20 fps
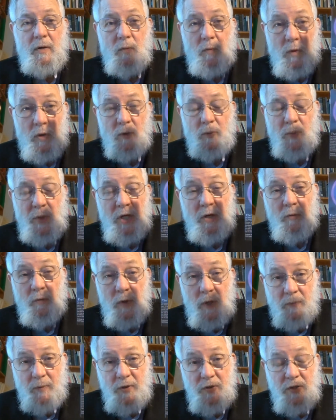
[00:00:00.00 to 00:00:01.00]
will be
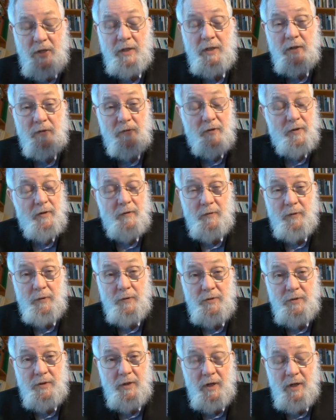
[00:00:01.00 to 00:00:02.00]
represented for the
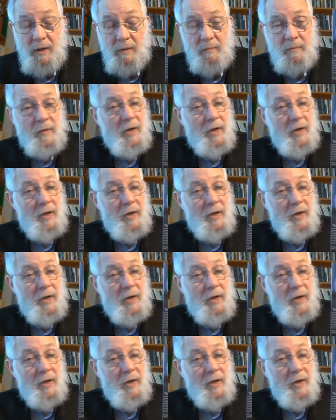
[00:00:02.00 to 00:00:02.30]
first time.